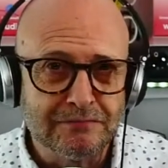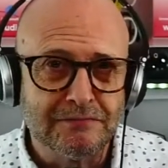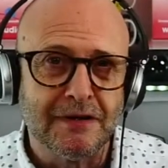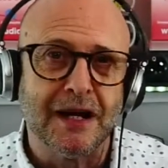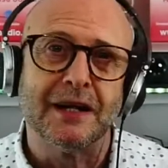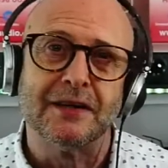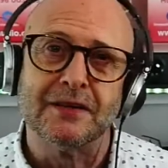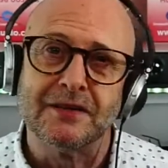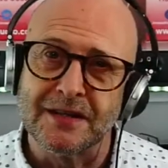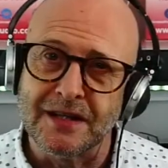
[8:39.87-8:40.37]

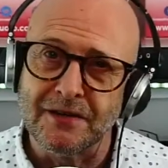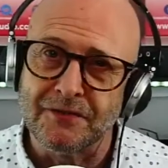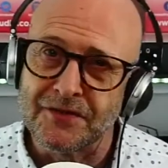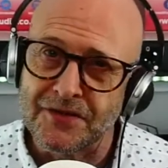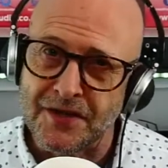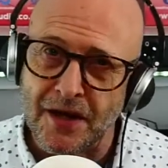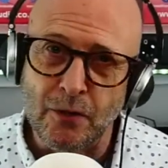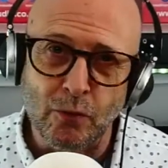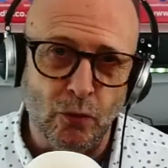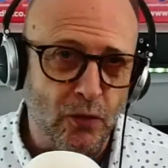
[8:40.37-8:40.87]
And if
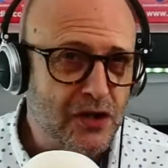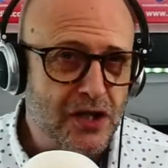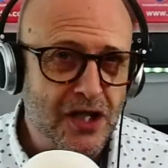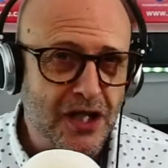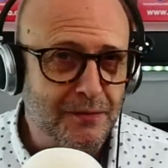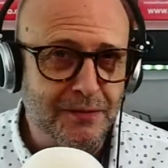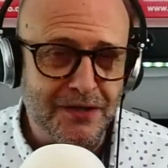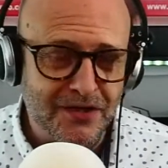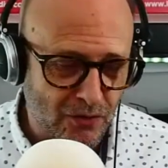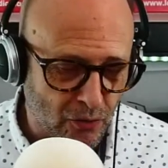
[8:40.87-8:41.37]
so, what are you going
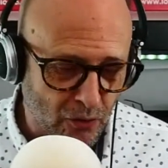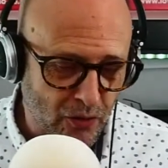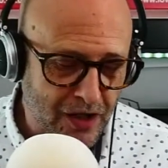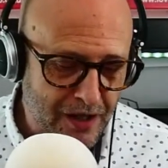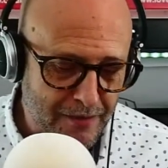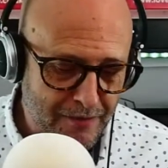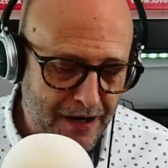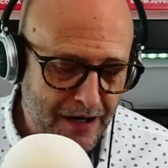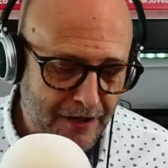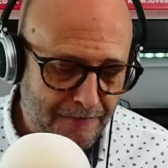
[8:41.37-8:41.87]
to be talking
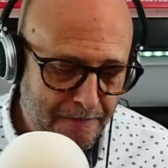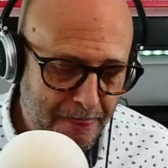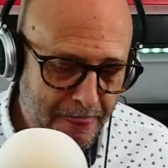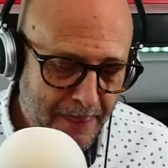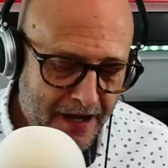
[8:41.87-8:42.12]
about?